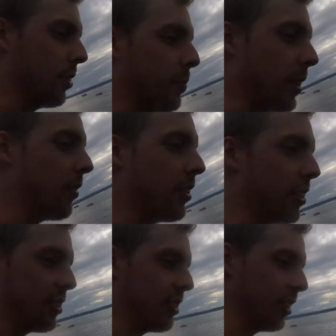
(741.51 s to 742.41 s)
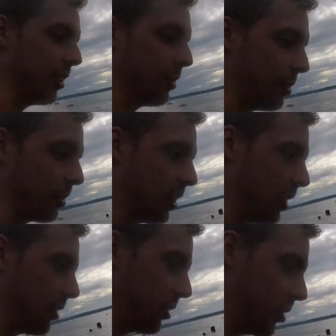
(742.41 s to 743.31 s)
Giving this thing the old
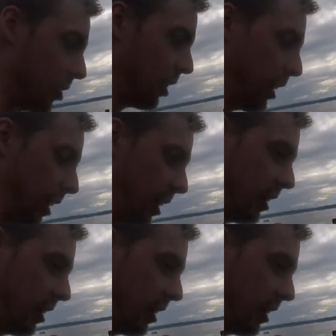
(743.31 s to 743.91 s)
college try.